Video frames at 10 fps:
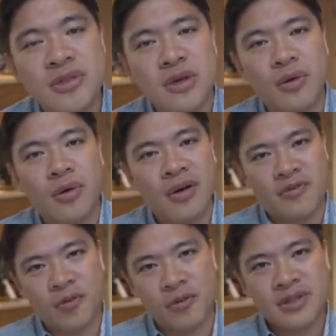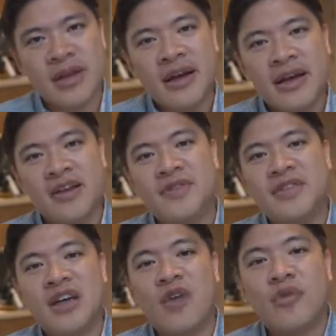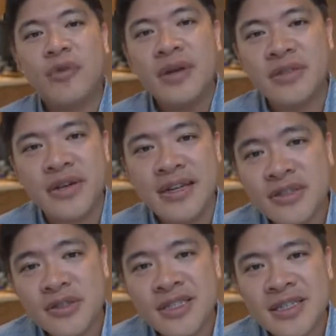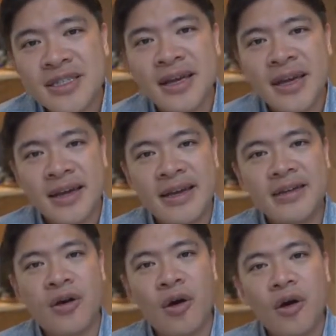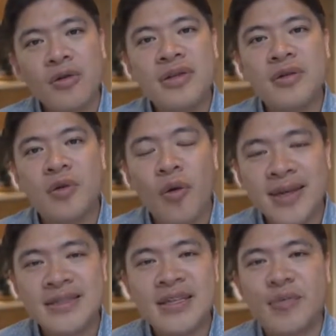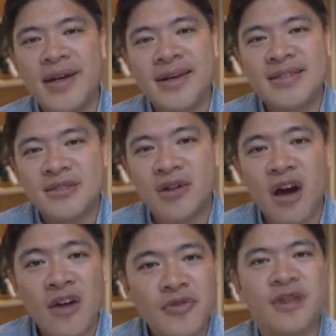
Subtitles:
So of course, if the South Koreans are interested in all the coins that Binance has offer,